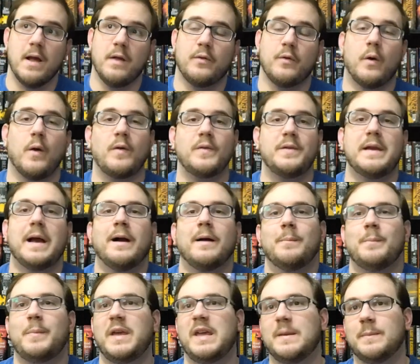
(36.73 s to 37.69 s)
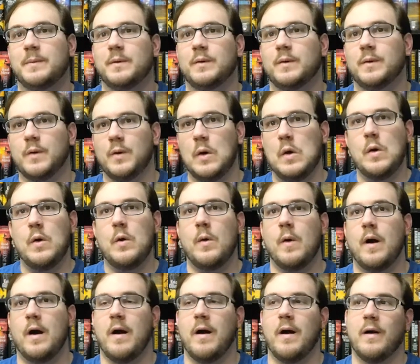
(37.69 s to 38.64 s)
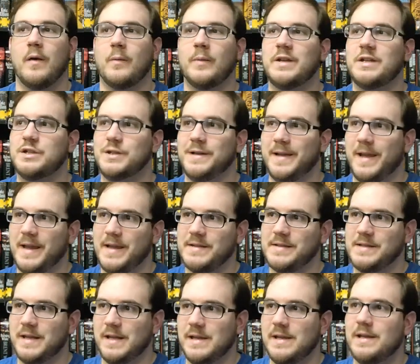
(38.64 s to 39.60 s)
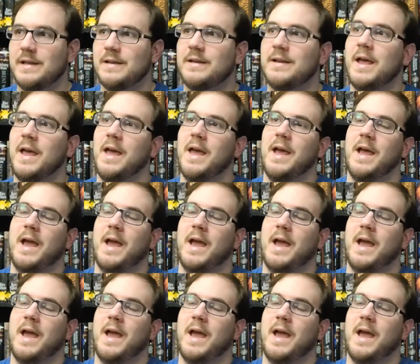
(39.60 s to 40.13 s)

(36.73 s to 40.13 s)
They're all young people who are reaching 18